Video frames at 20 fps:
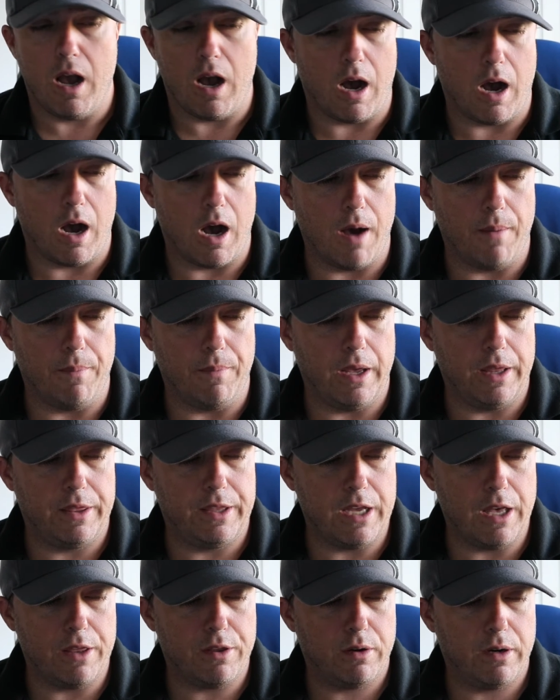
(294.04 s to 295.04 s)
Um,
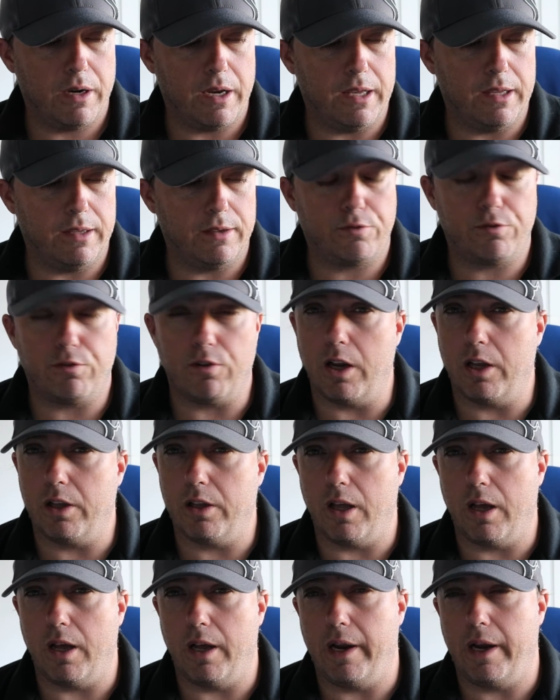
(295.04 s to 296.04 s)
the other is
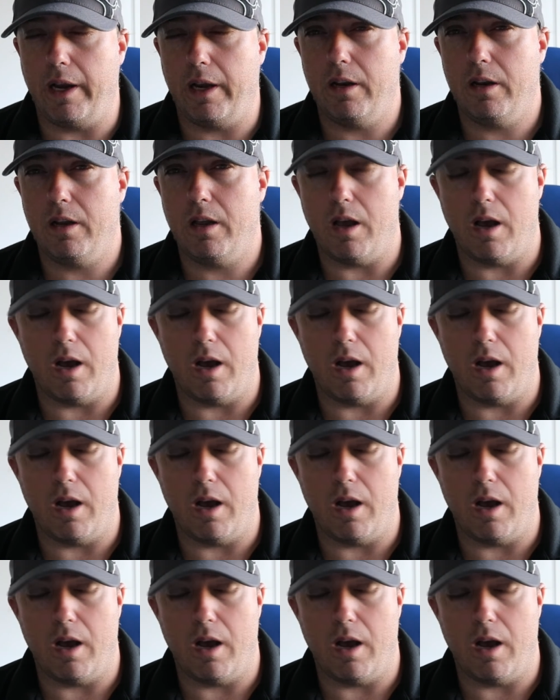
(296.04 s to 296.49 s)
Frontline,